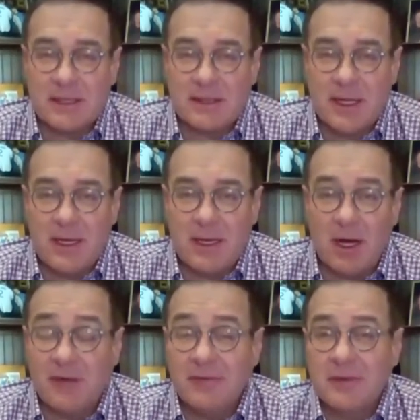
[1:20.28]
that they
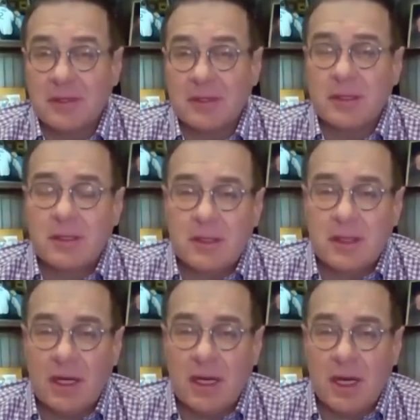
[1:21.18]
often
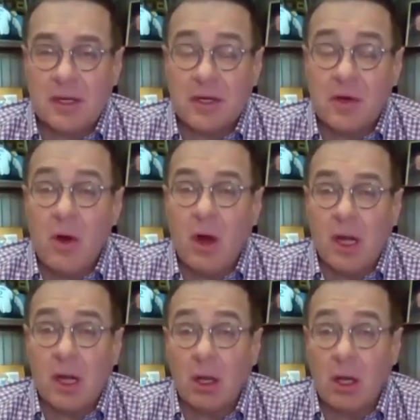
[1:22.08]
go
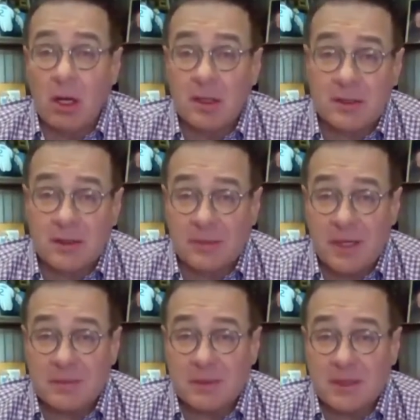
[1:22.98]
on longer than
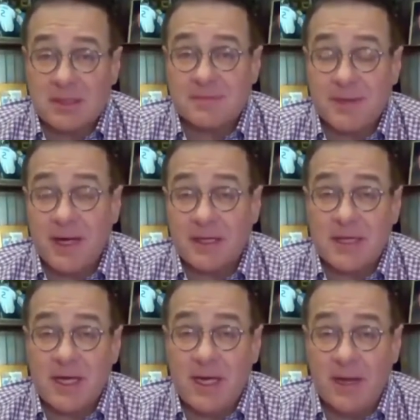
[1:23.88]
people
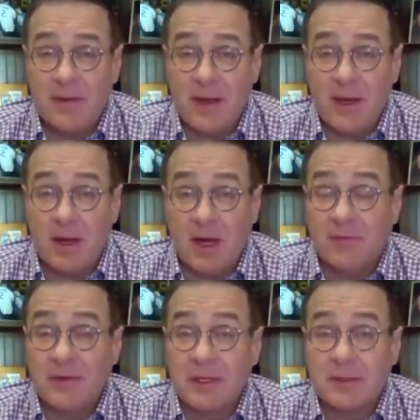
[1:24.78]
expect, and they
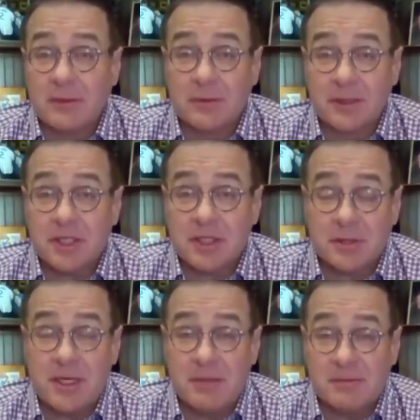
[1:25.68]
often go to
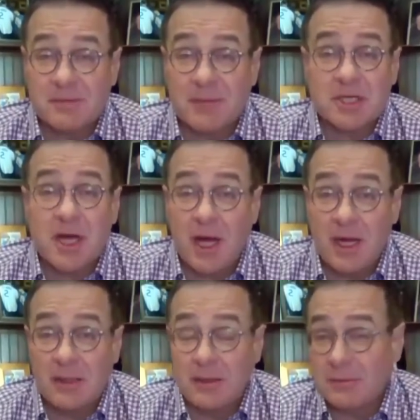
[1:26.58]
extremes much
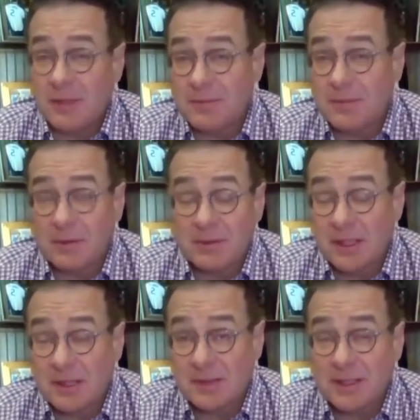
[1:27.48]
higher than people
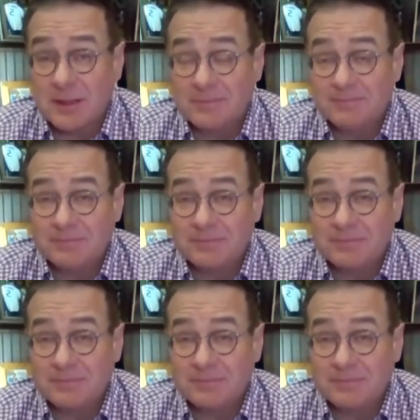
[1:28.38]
would expect.